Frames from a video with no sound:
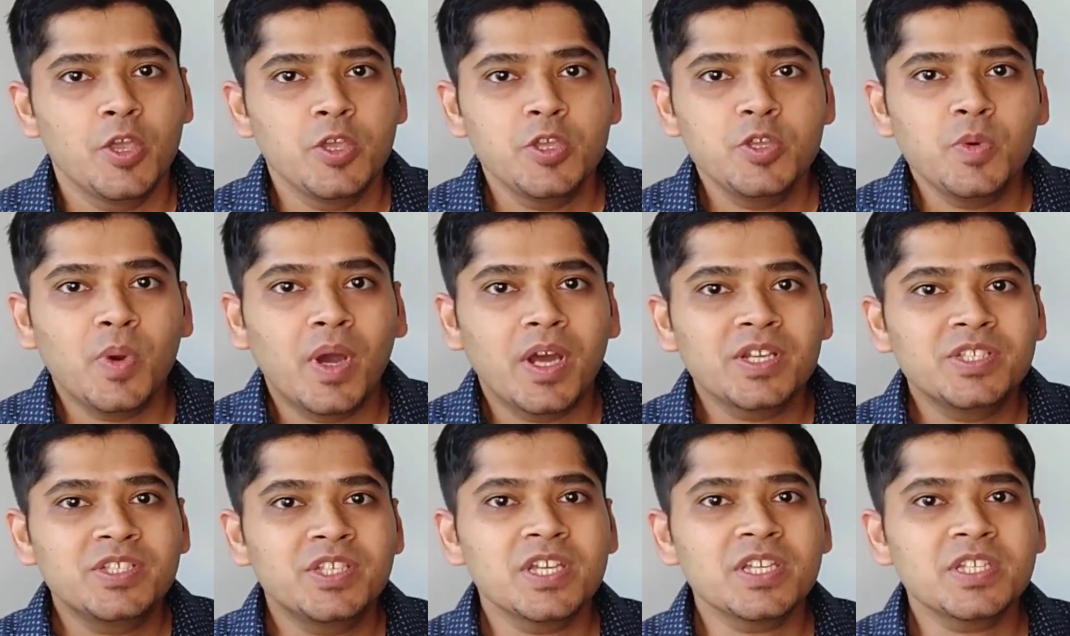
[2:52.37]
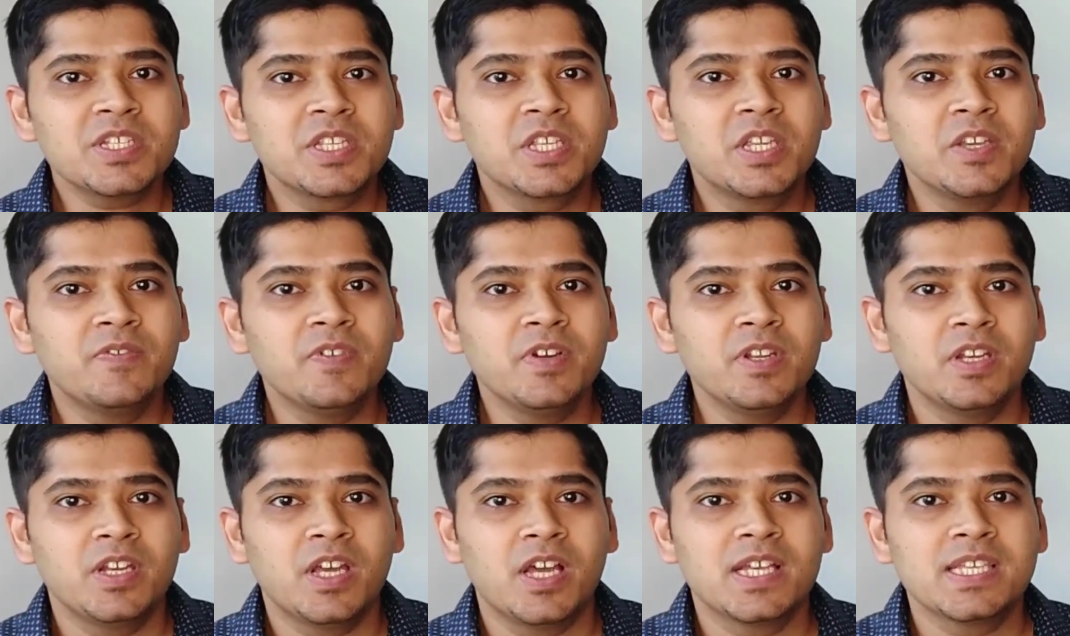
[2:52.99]
You are just
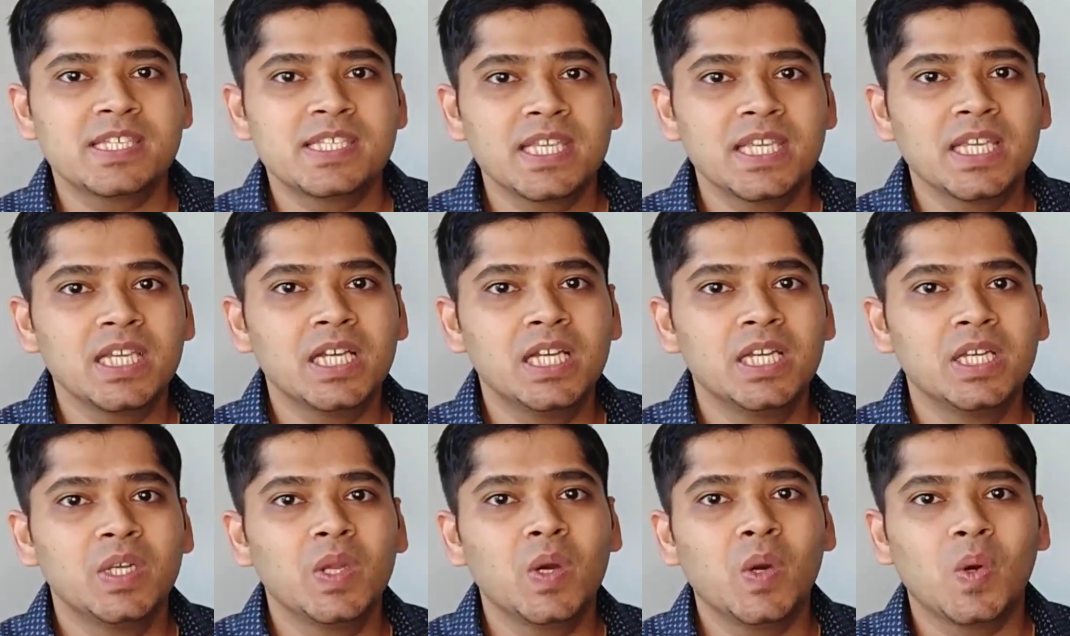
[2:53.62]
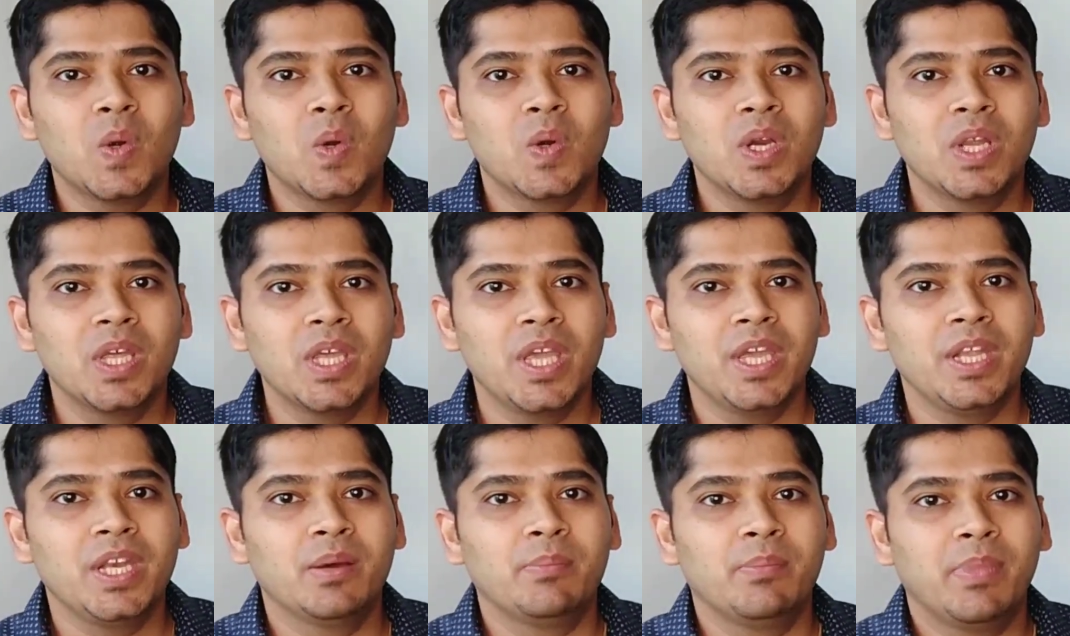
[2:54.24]
given a single
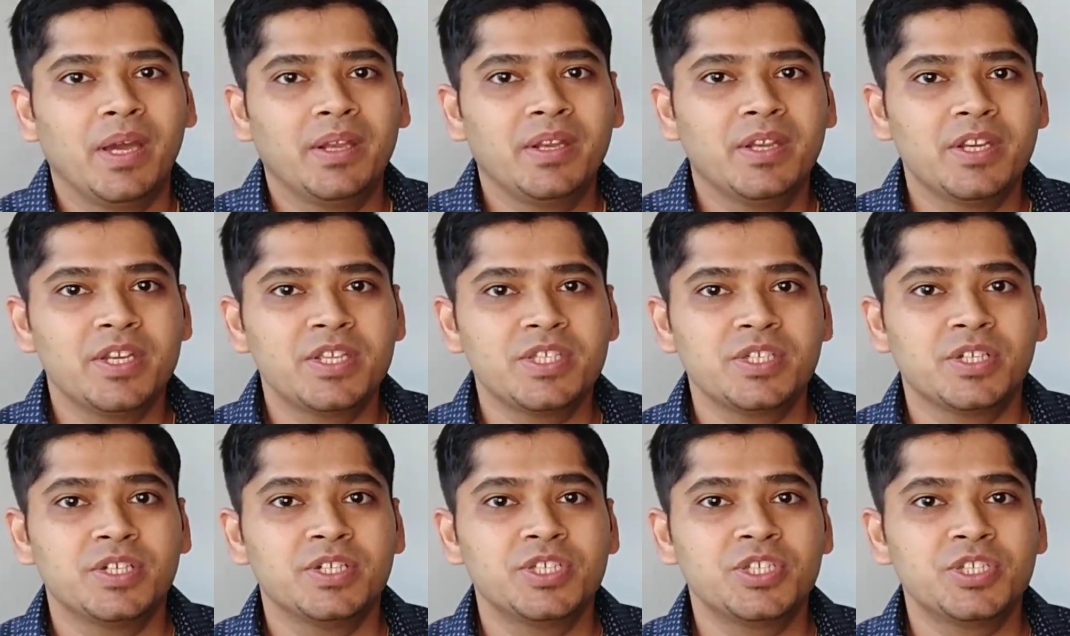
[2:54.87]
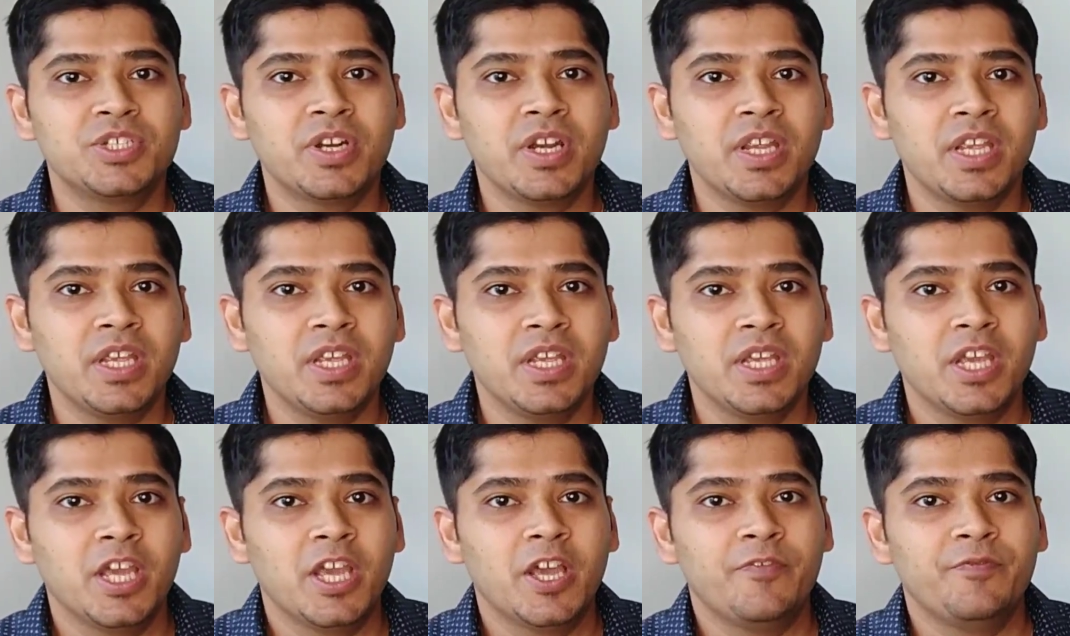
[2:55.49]
node in a binary search
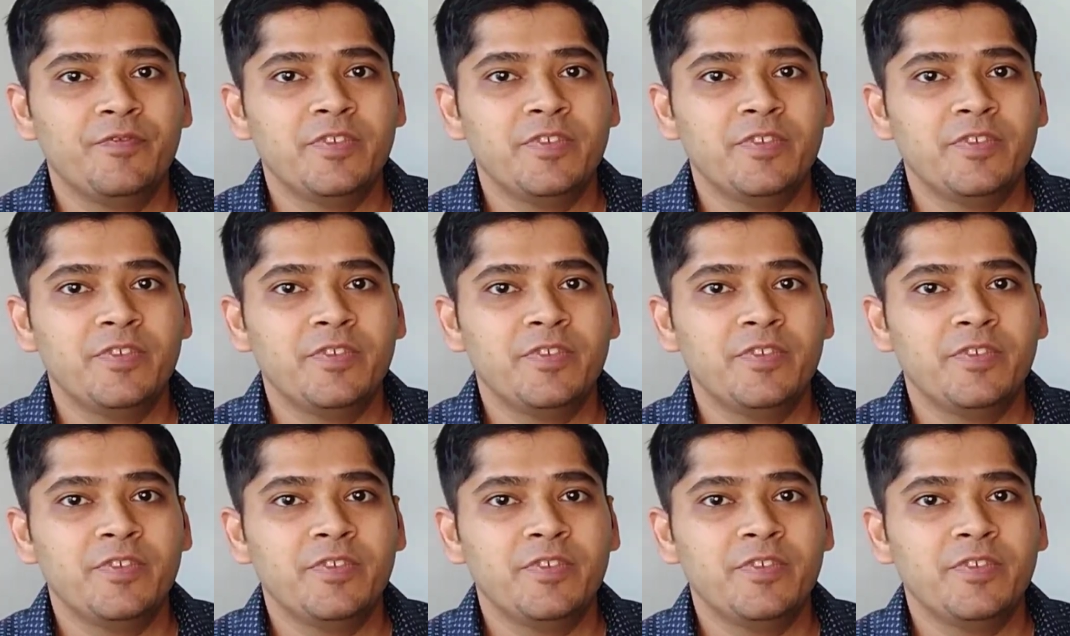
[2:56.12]
tree